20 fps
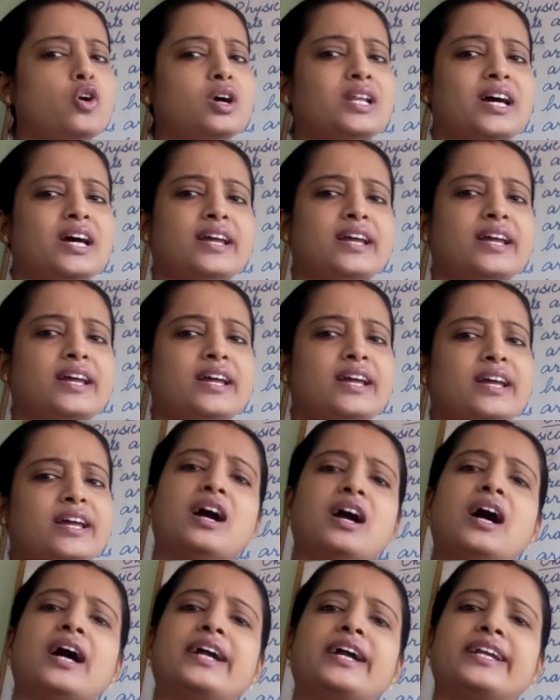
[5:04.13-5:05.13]
are having
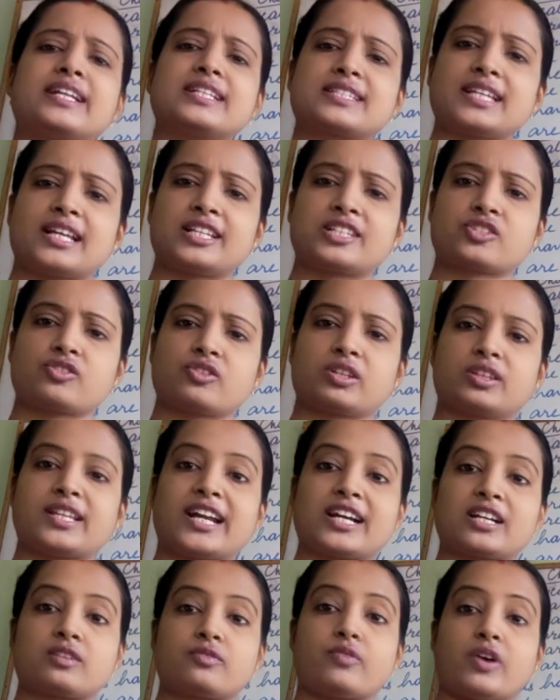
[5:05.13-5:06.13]
high tensile strength.
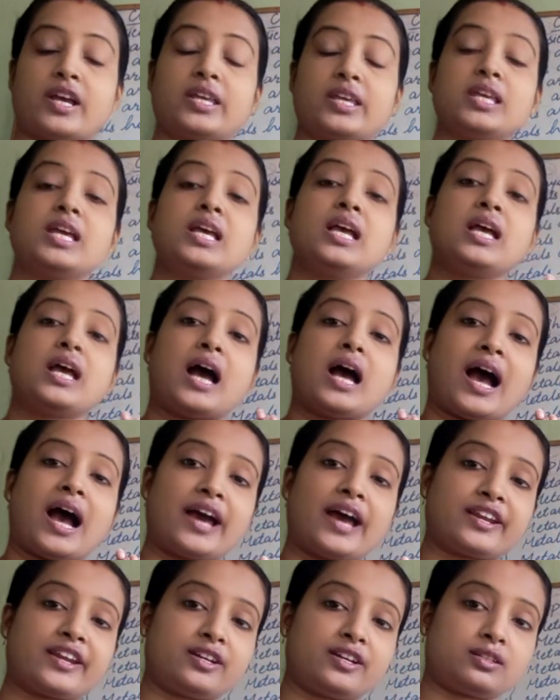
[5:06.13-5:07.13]
That's why
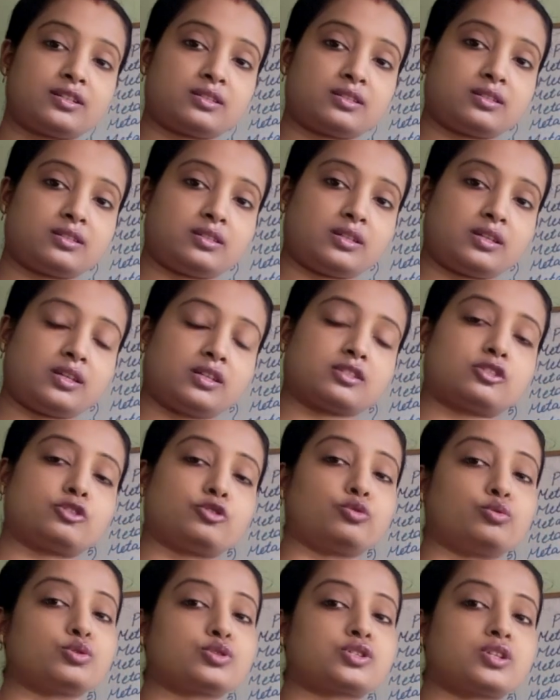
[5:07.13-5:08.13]
iron is
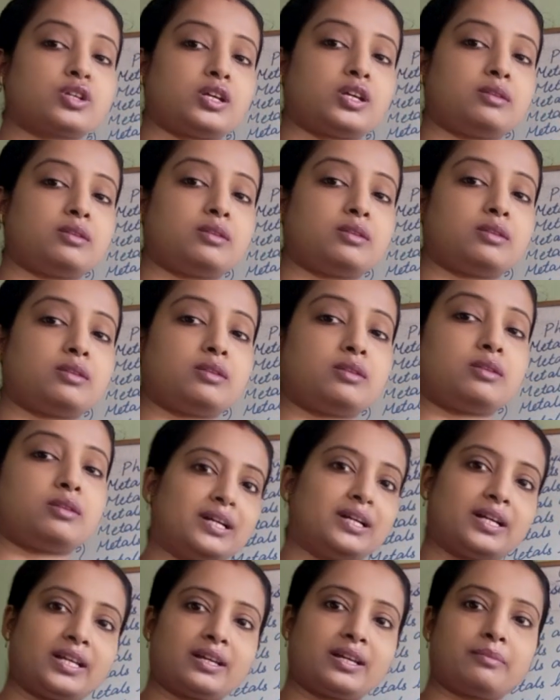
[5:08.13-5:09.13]
used in making
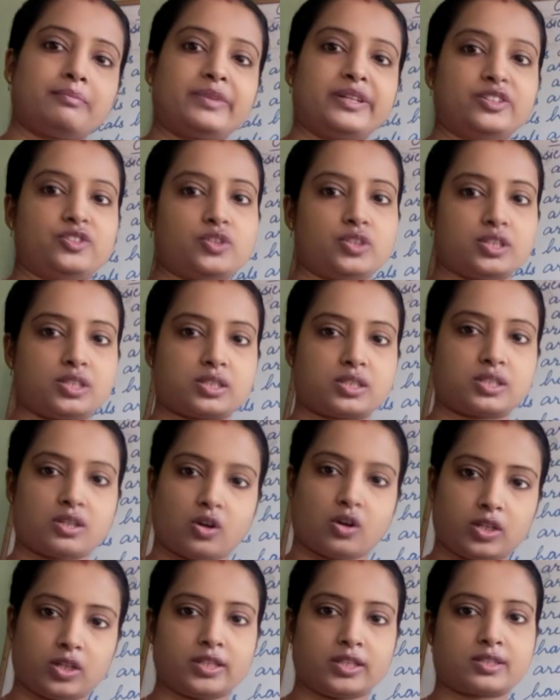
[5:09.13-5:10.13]
building, bridges,
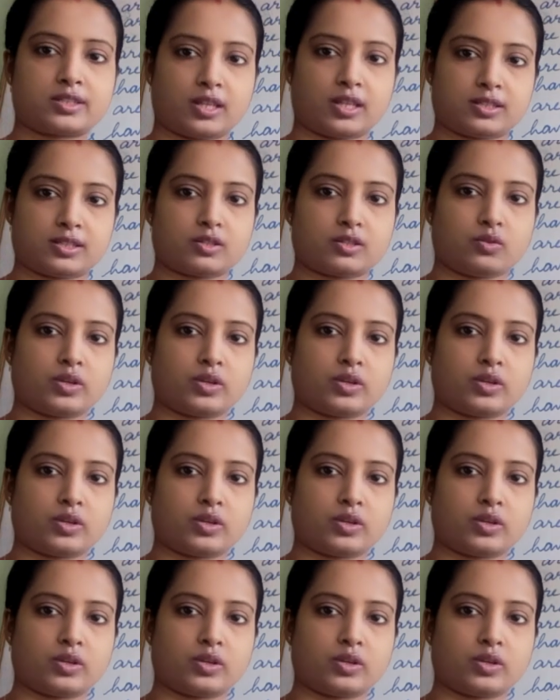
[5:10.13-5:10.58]
all these things.